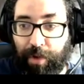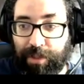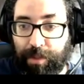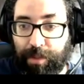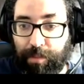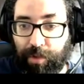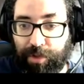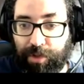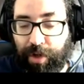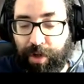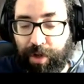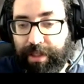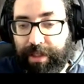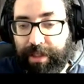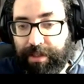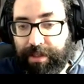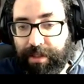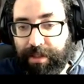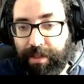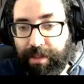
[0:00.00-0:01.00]
possible
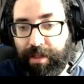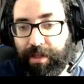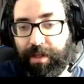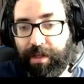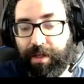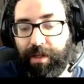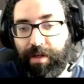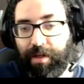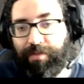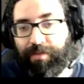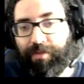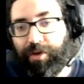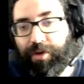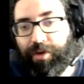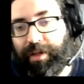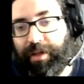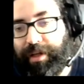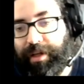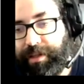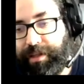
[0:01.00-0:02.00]
choice
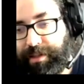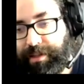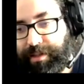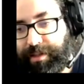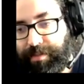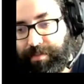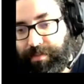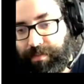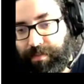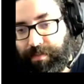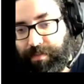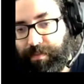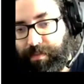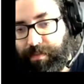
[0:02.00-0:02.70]
for this